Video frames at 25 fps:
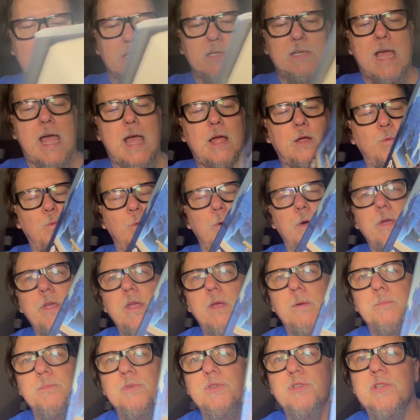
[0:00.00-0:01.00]
Tad
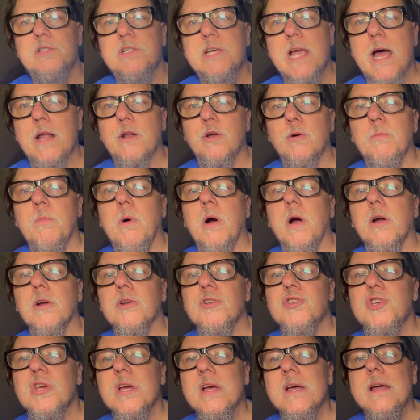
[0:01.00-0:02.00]
Williams' Shadow
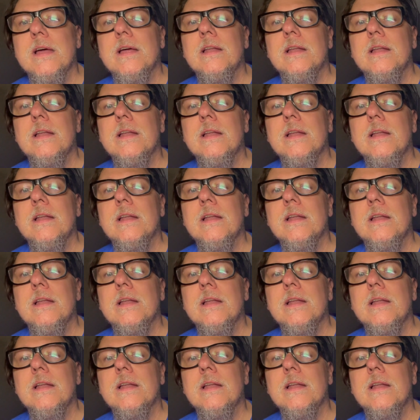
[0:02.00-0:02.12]
March.